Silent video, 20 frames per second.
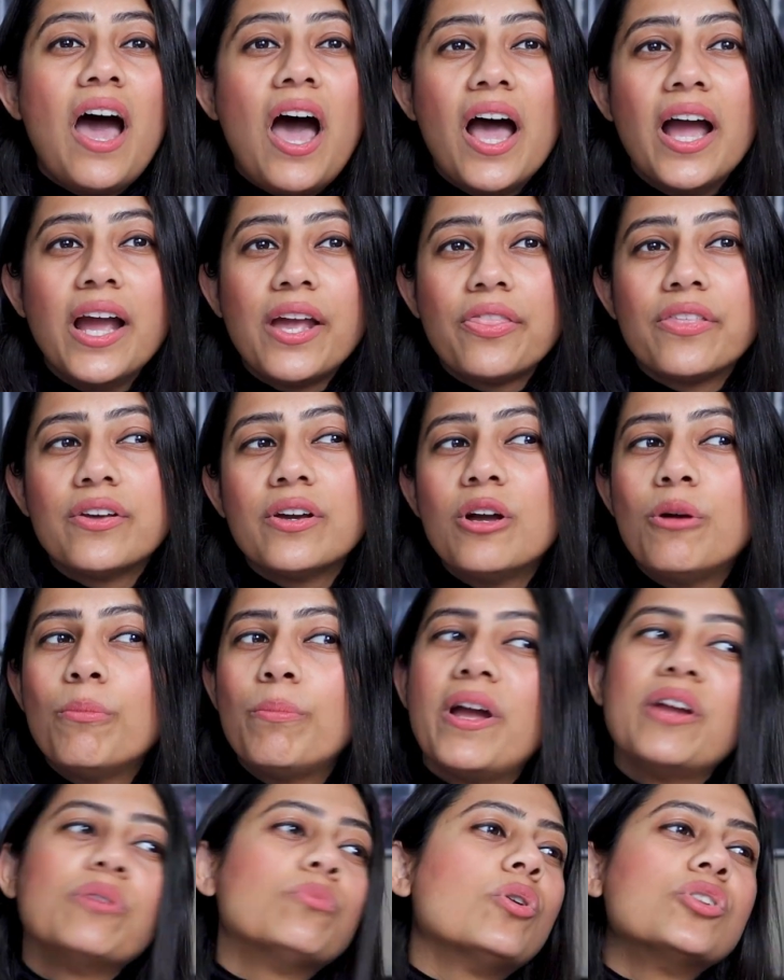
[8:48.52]
either
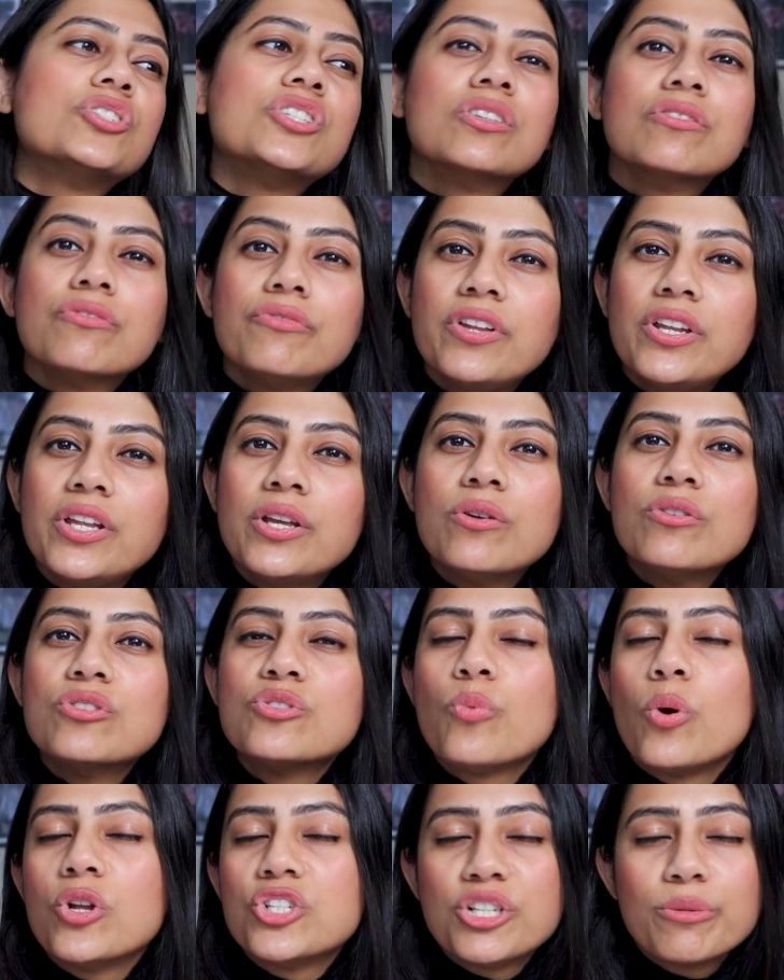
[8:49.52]
by watching
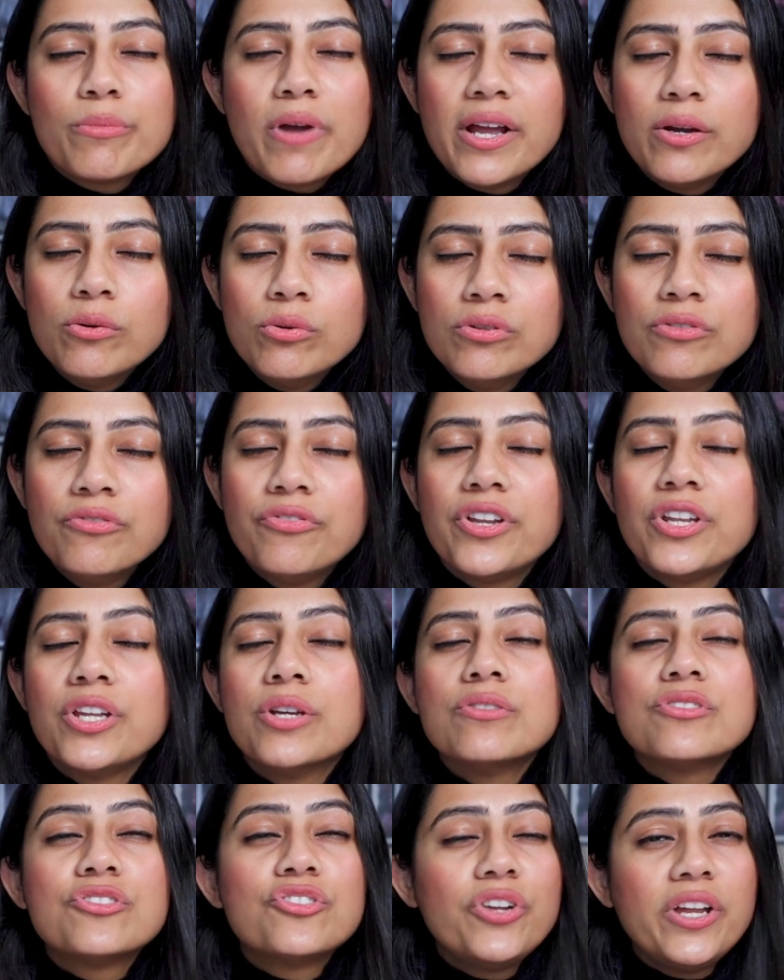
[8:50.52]
videos, watching my own
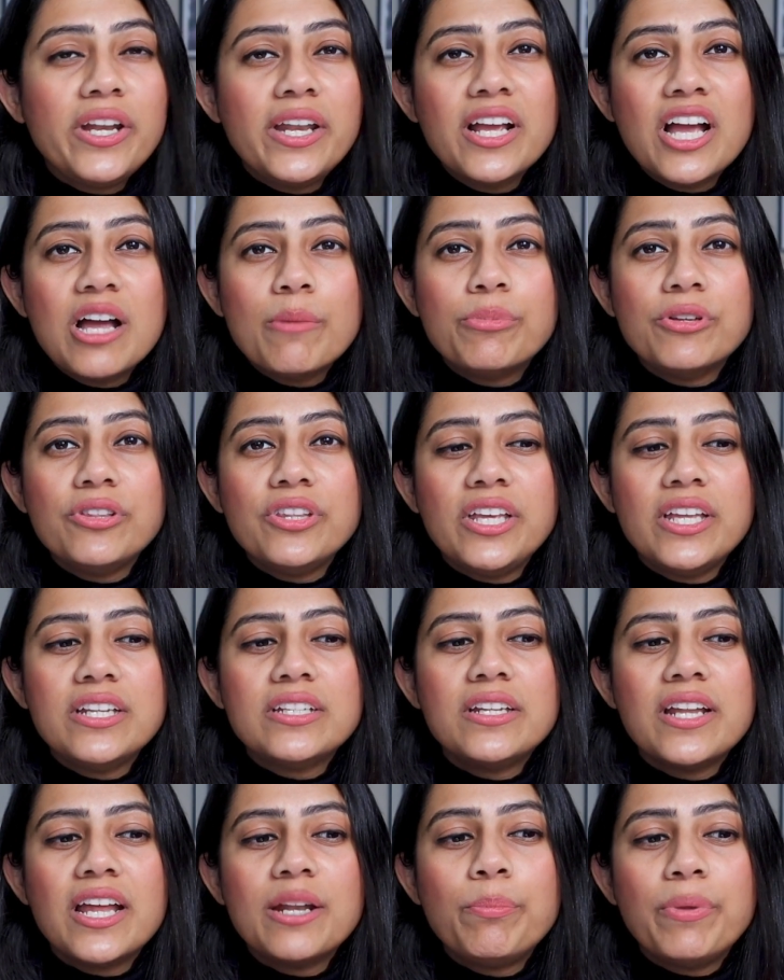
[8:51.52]
videos, reading up on the
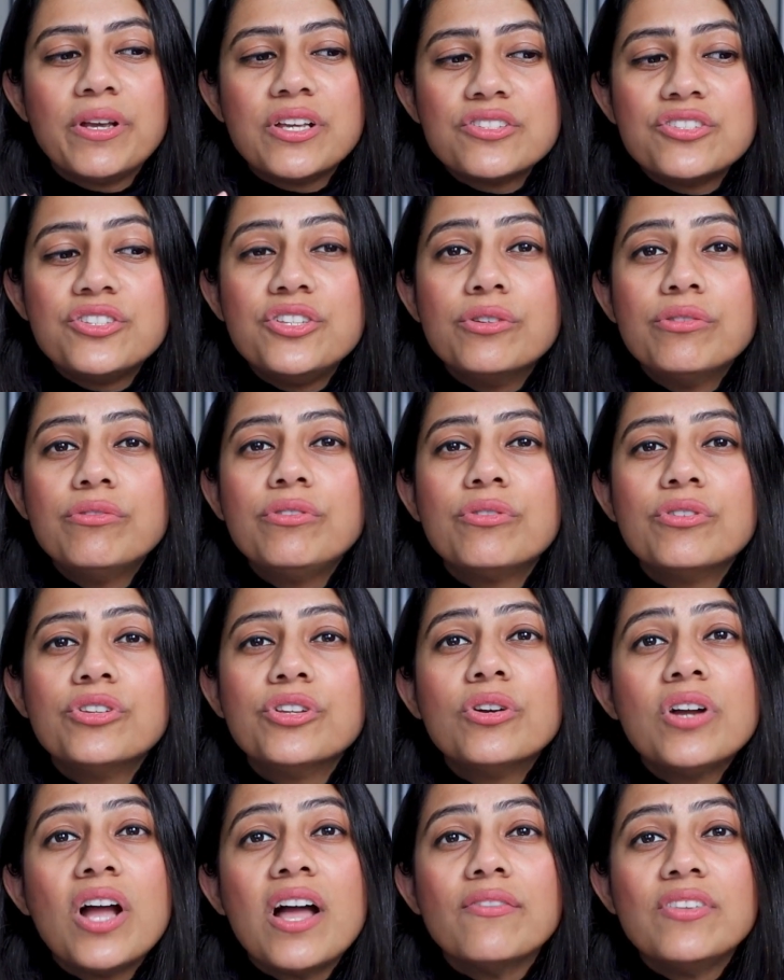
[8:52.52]
internet, because you know
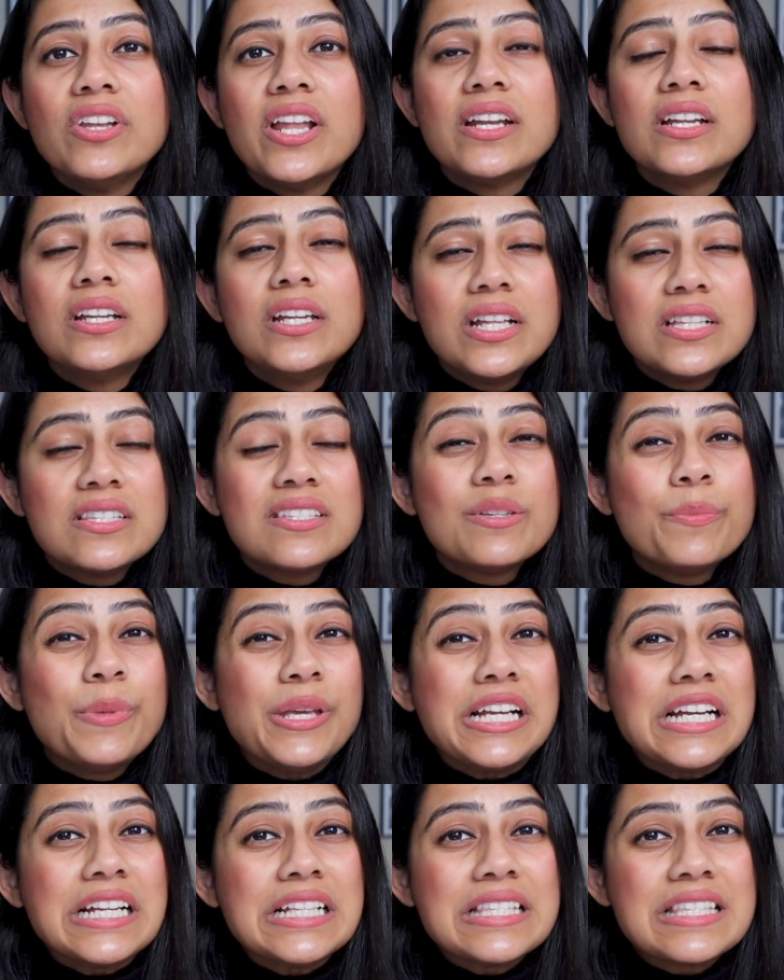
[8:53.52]
your cover letter needs to
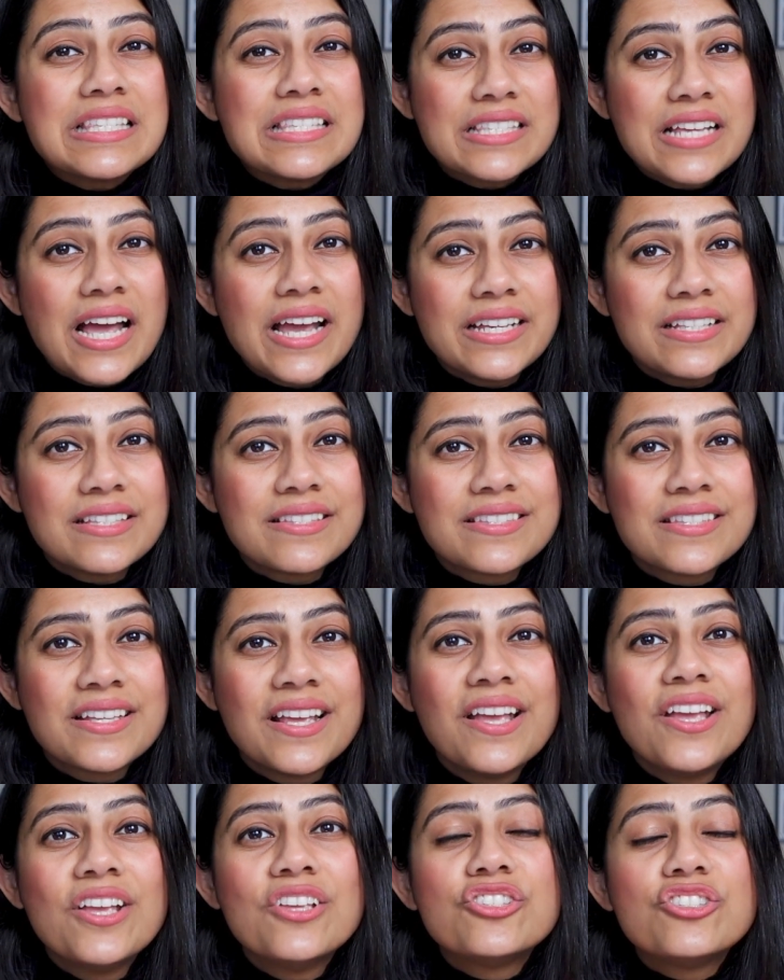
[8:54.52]
be concise.
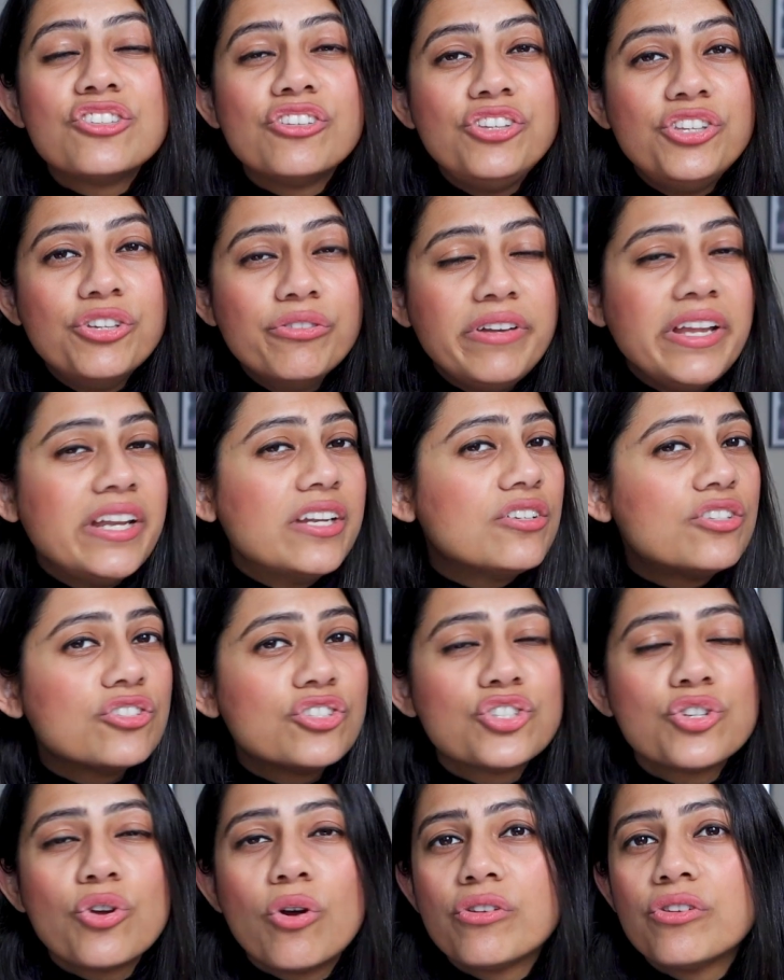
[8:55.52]
So you need to
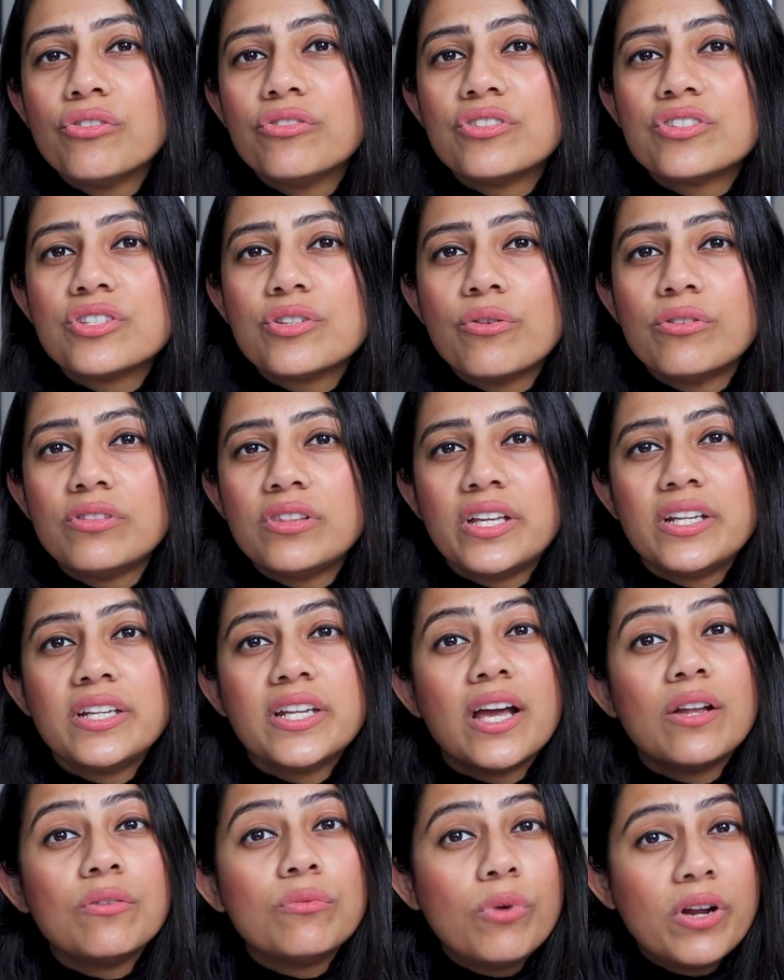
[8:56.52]
shorten this whole thing
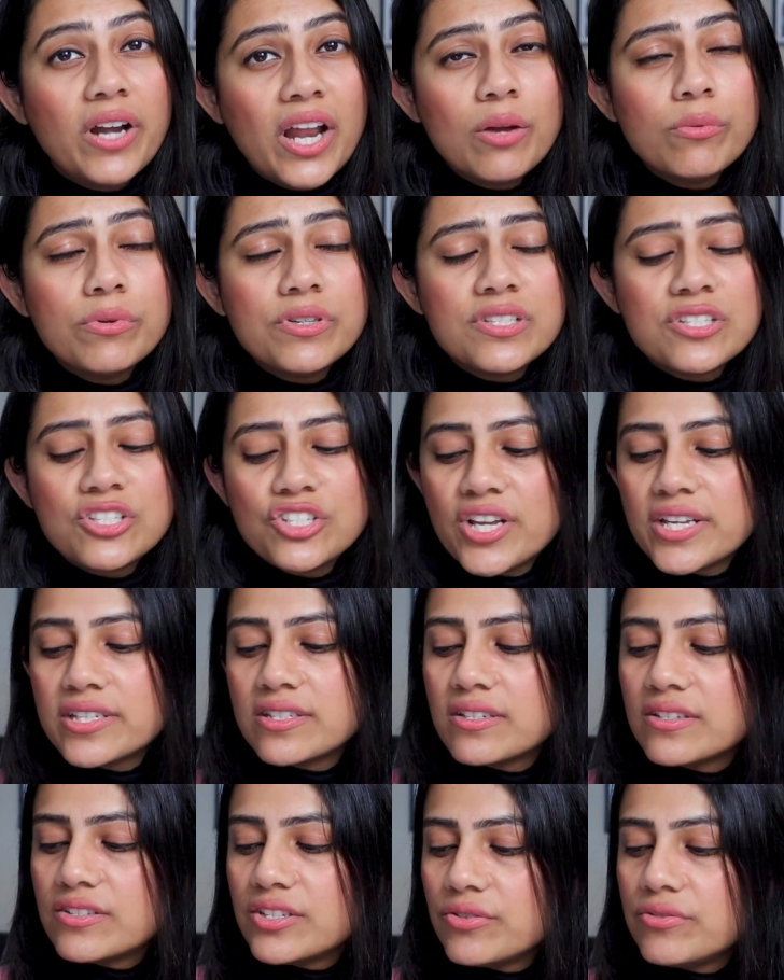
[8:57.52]
down. What I would
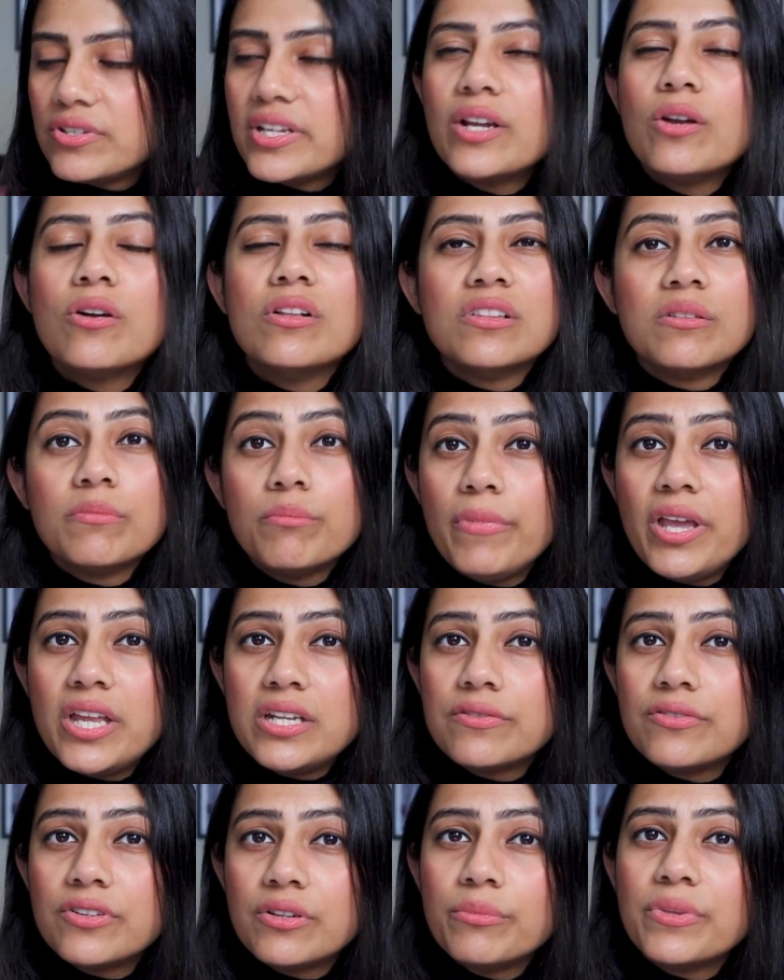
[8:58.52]
suggest is you take all the
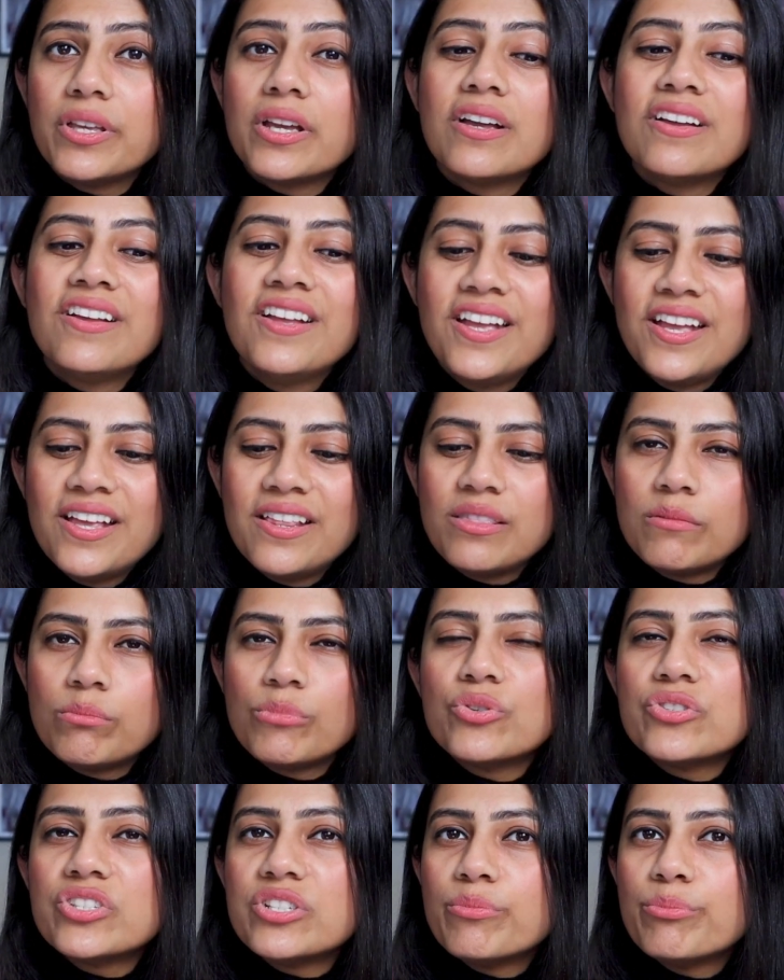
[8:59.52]
meat from here, the
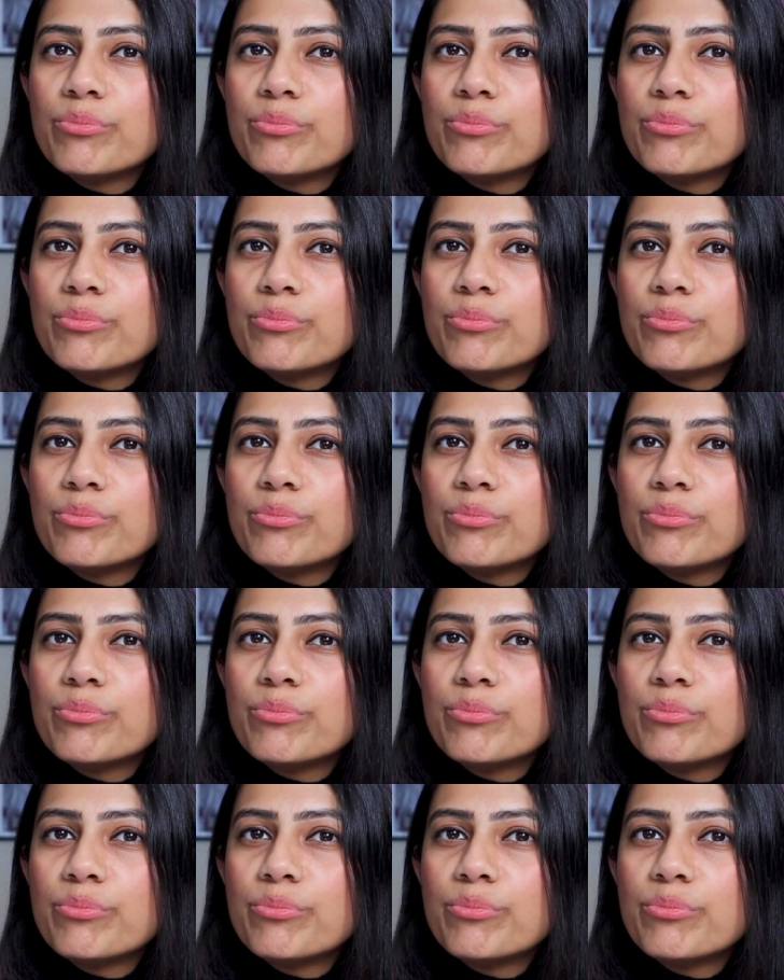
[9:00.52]
most